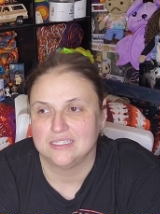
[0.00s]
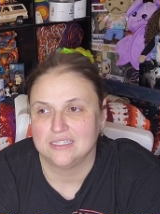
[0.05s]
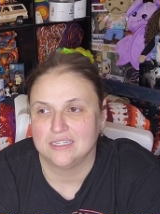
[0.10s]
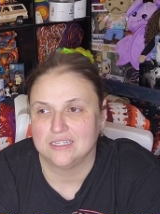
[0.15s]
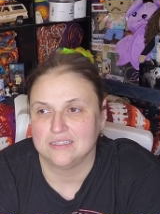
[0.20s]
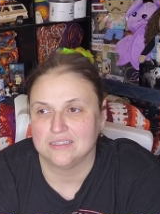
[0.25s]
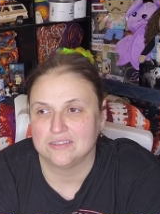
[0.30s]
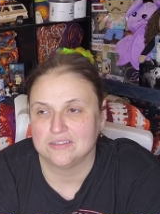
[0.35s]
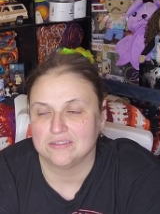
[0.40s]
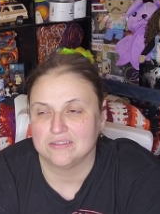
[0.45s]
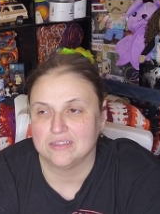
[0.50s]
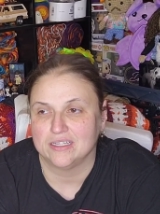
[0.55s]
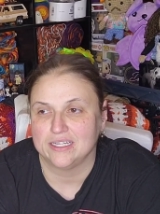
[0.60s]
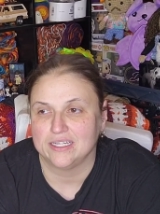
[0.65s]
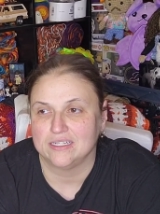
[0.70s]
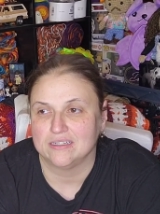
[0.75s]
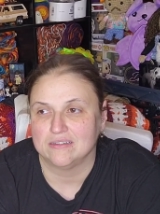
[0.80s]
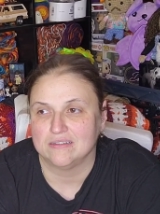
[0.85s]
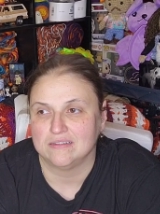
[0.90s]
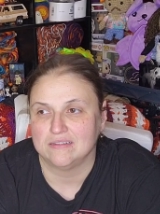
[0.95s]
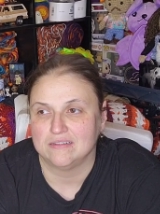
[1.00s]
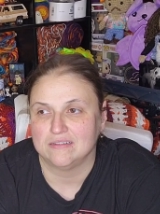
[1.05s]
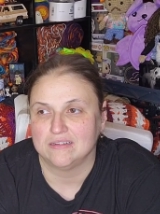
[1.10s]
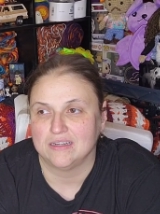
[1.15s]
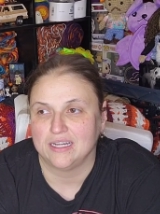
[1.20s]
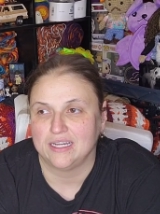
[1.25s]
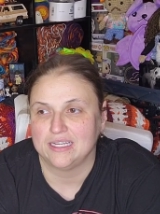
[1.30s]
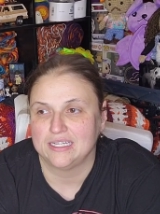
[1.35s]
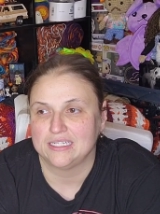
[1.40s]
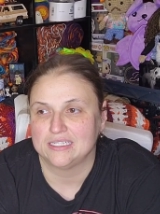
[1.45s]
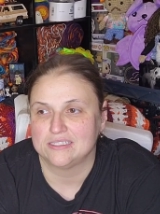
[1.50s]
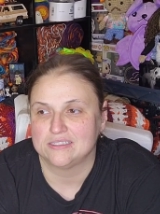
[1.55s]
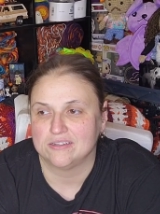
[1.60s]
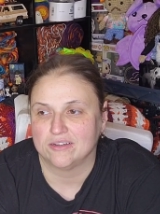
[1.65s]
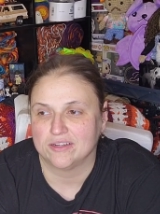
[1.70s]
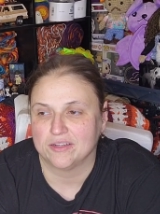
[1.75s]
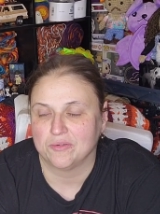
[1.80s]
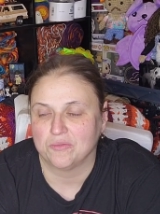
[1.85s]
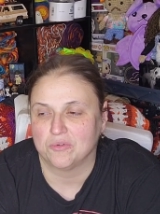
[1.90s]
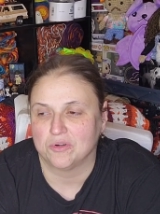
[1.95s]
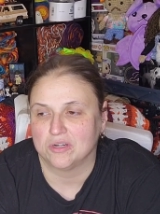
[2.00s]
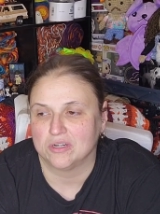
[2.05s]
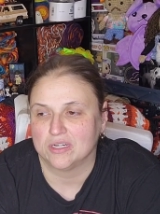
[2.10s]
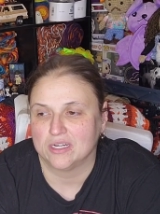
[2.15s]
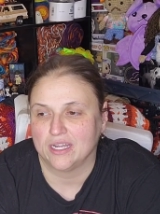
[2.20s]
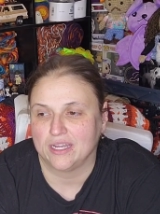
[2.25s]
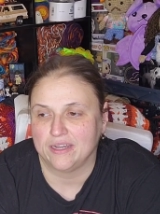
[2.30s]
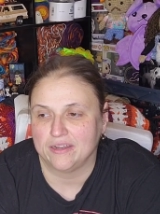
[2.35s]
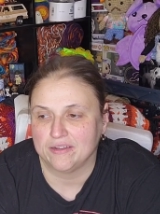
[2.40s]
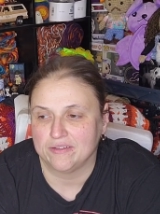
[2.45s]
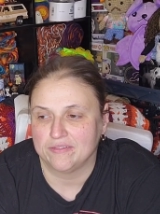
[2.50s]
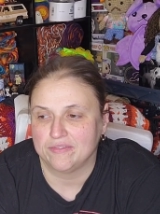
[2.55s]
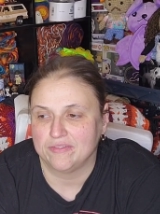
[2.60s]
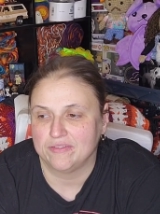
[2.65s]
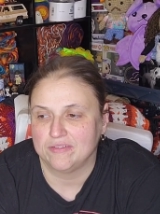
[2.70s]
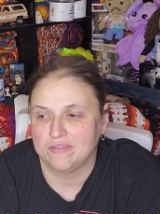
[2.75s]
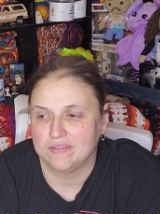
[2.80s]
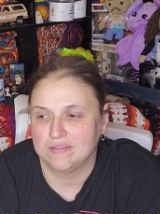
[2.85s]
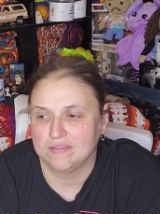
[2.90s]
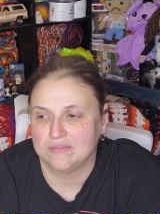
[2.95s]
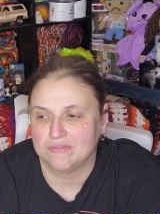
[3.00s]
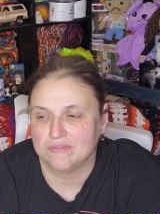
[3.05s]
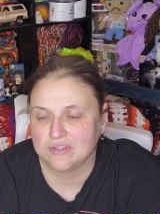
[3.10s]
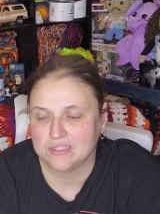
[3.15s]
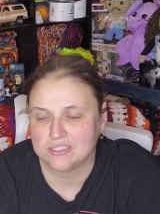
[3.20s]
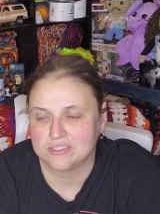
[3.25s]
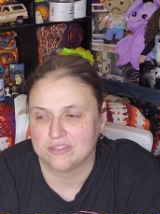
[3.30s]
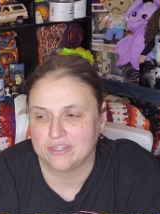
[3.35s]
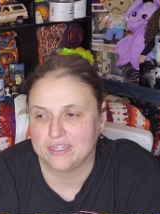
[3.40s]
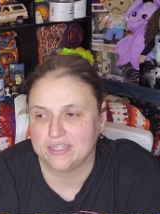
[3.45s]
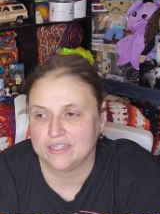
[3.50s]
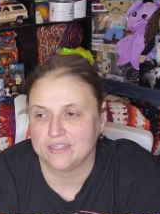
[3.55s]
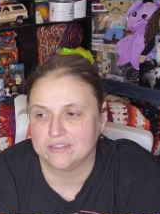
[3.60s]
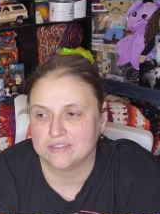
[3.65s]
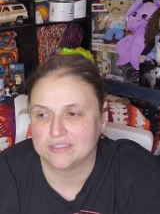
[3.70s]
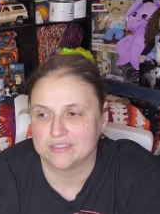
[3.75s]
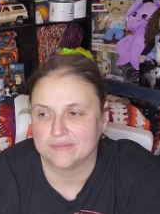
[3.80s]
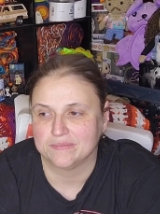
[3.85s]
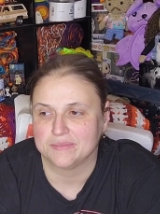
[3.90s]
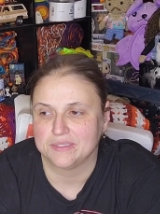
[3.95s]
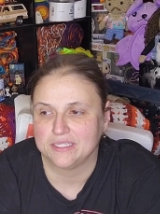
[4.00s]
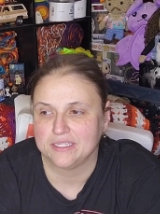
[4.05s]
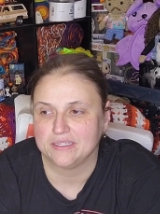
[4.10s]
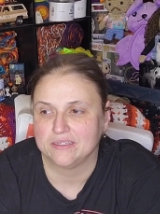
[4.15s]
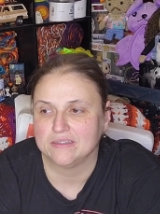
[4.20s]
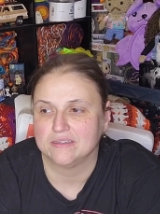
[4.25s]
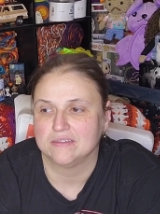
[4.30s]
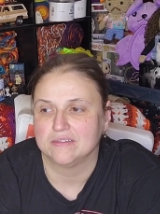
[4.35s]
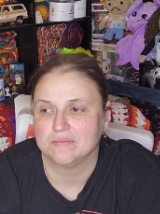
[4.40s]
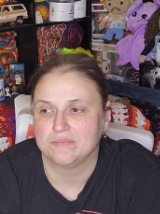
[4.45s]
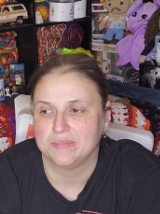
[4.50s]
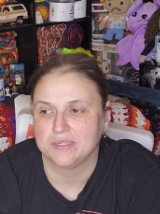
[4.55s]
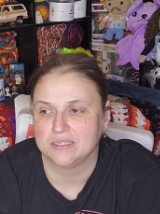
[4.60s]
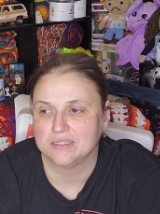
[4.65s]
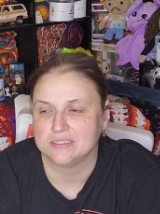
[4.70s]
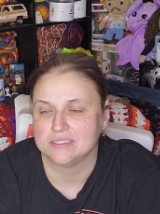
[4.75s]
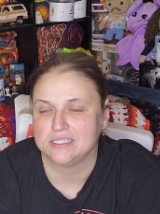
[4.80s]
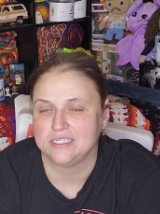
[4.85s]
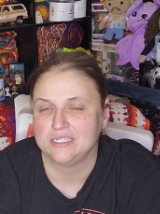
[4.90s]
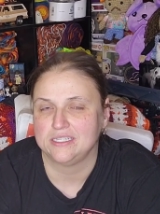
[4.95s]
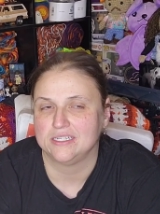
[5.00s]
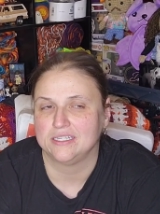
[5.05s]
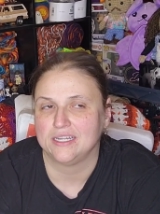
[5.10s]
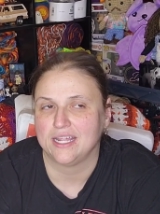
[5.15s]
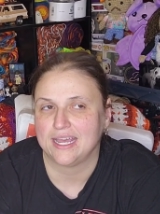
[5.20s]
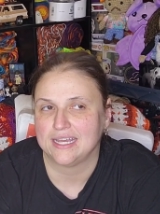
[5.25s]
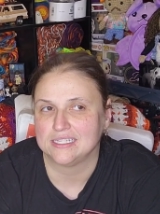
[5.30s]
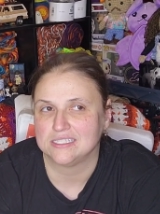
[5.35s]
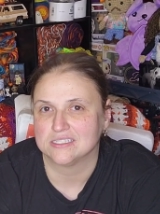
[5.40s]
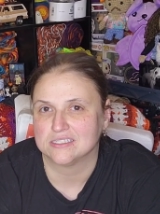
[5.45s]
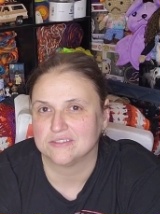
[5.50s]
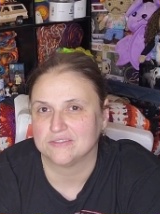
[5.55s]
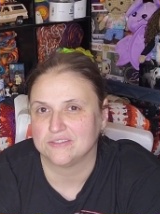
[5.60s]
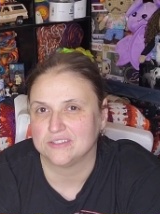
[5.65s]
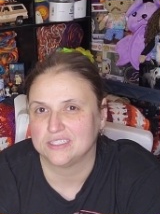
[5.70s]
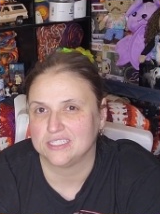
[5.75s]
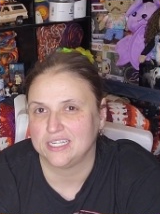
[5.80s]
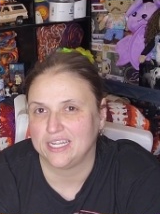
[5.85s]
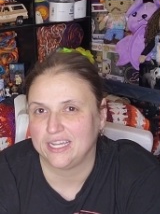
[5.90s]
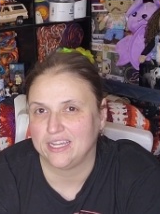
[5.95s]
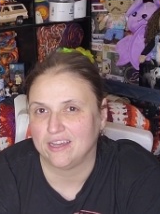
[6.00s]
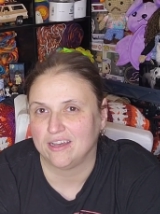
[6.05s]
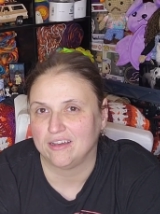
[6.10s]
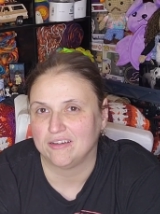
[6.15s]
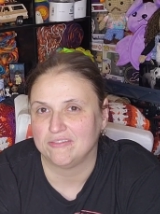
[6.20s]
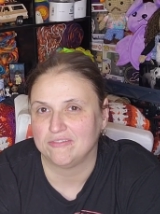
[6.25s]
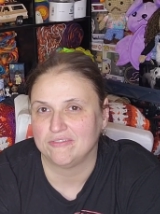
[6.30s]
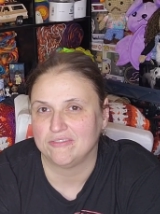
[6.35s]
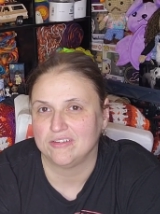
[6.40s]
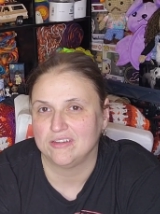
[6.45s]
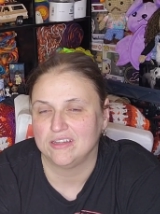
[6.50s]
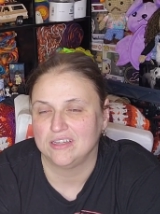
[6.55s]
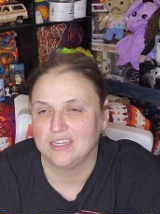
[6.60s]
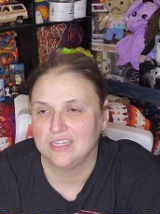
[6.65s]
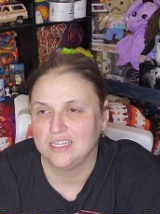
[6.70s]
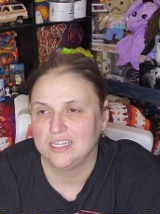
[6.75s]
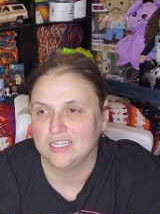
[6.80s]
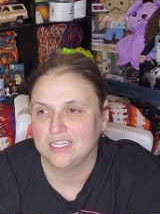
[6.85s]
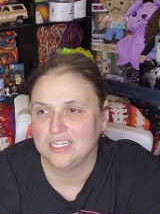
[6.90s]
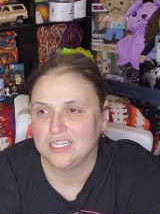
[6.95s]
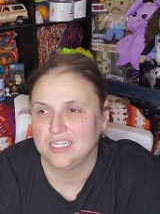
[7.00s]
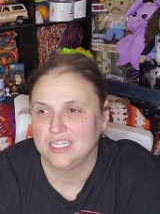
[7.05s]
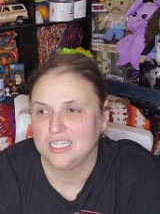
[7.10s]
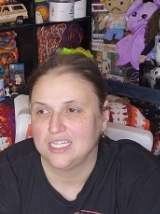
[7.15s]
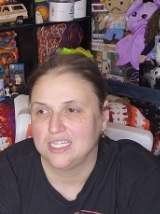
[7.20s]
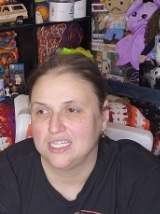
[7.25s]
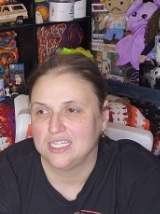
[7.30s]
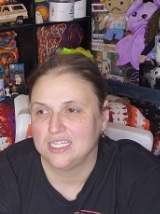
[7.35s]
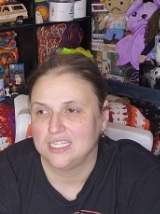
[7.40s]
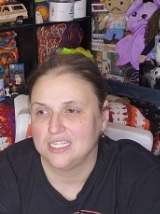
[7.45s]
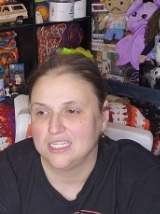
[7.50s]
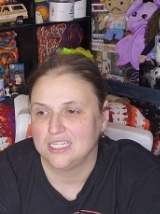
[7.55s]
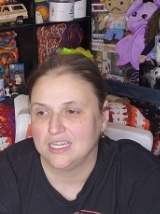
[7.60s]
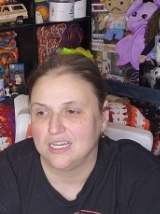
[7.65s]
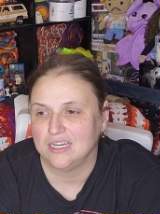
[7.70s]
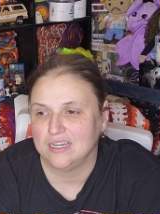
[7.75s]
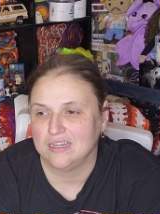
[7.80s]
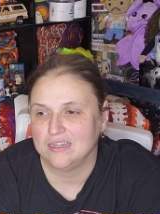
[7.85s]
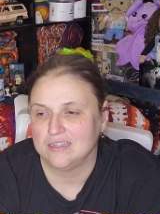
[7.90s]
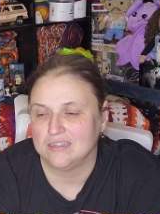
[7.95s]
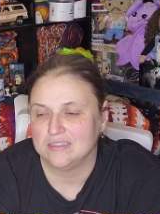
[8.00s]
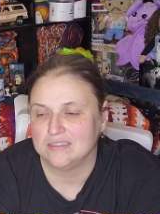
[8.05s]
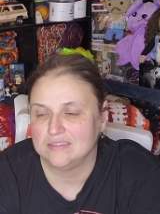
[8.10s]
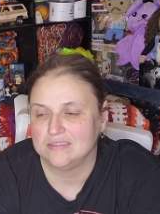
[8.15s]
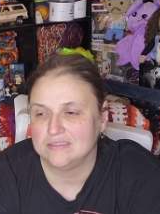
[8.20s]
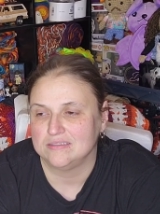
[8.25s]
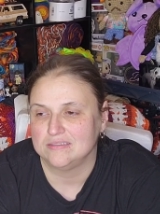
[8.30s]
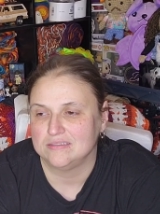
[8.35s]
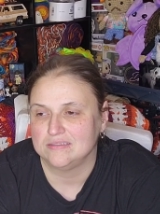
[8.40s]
a little like, oh, I get stuck at work kind of frustrated or something because he didn't ask for today off uh,